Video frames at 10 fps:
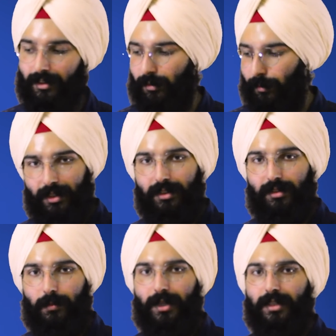the sun
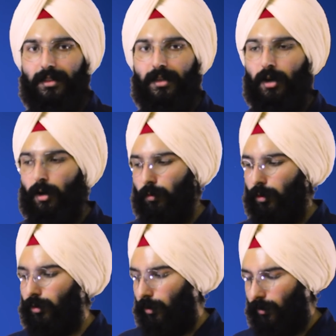spends
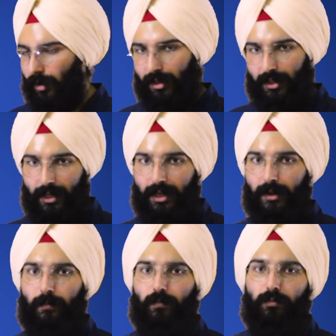most of the
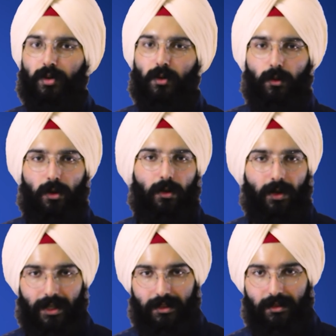time below the
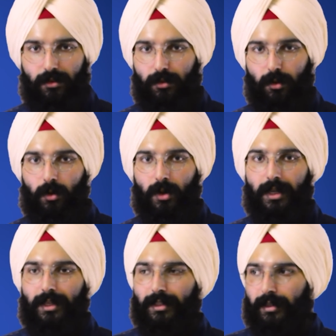horizon, so
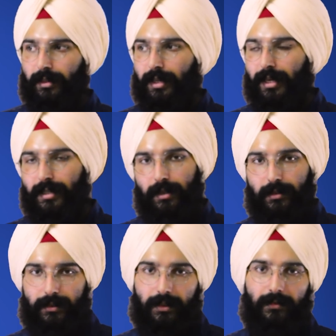the days are
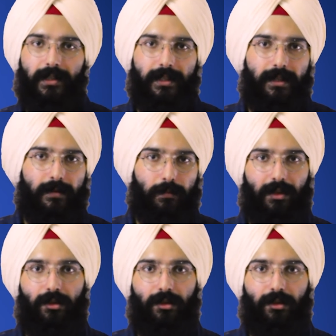definitely much